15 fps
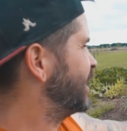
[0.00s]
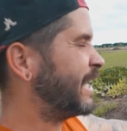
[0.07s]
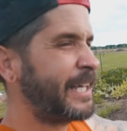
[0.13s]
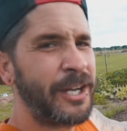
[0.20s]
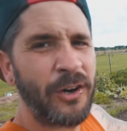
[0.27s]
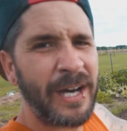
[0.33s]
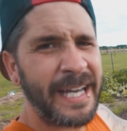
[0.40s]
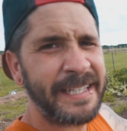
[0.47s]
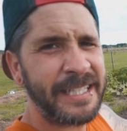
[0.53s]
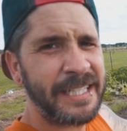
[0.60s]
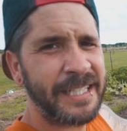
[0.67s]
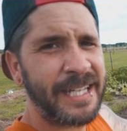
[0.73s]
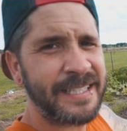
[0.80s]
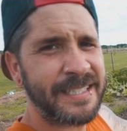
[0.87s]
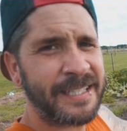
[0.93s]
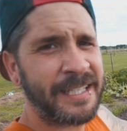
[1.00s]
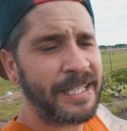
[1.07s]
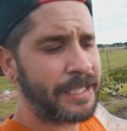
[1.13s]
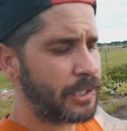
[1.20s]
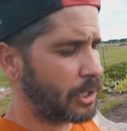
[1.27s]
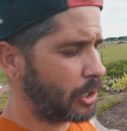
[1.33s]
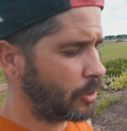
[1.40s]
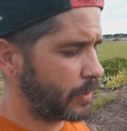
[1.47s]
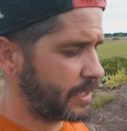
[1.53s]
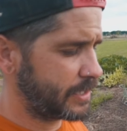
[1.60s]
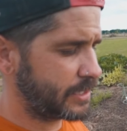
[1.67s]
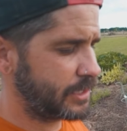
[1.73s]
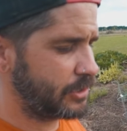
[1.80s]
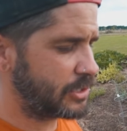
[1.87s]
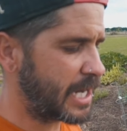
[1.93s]
I know I did as a kid,
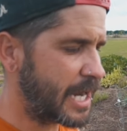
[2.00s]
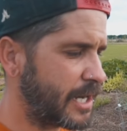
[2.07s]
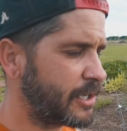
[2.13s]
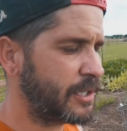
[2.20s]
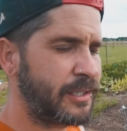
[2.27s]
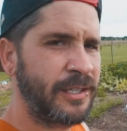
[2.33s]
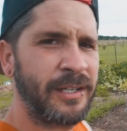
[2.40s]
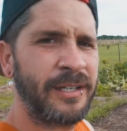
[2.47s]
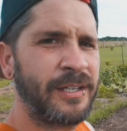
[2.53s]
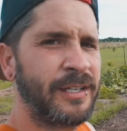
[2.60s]
always tired.